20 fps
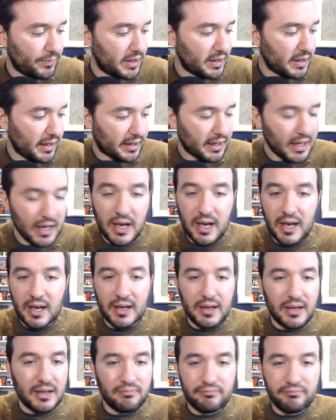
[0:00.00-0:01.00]
like
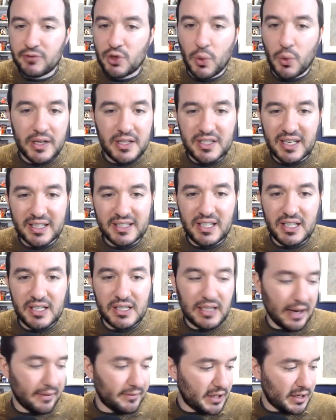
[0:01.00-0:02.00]
2016
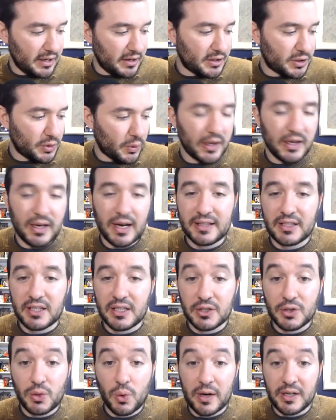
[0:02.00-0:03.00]
17 and
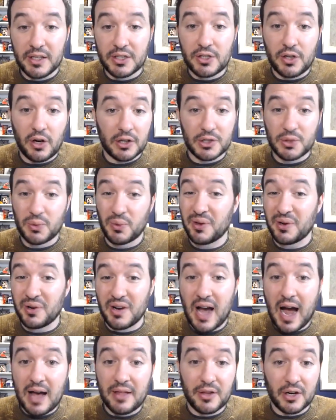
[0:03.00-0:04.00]
2019 20 starts where they're
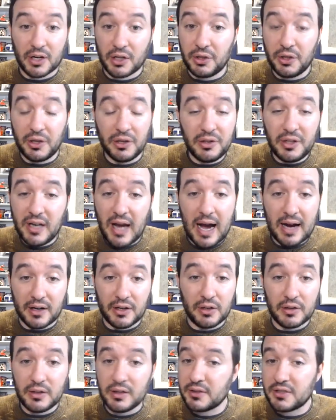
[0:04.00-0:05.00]
not they're clearly not
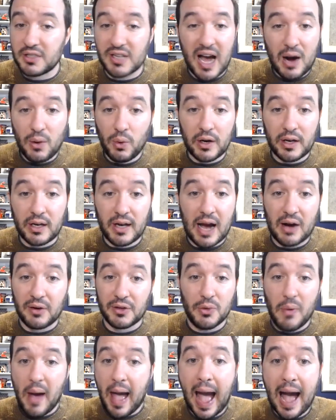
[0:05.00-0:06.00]
good it's not working out
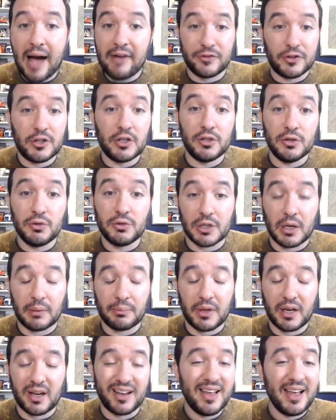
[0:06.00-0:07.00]
you have to do
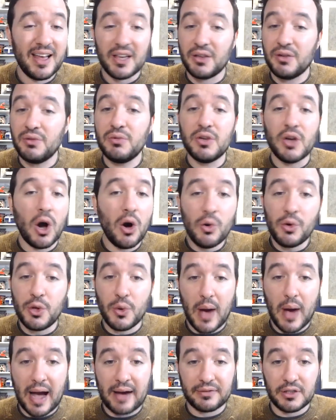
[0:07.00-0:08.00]
something you know you
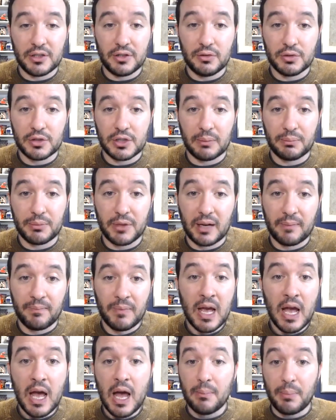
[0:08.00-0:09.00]
have to do something.
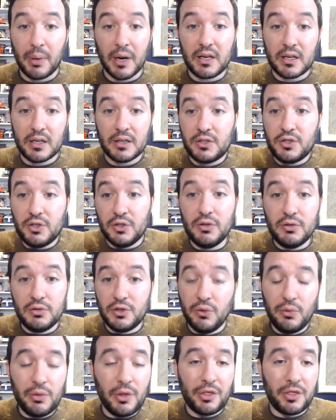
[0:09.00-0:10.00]
But do you
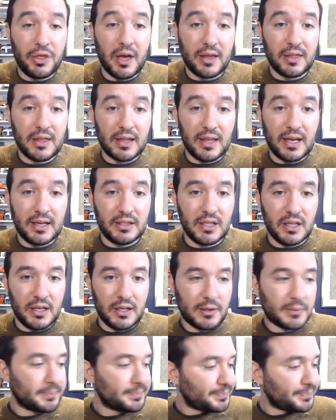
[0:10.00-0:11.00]
do the thing that they did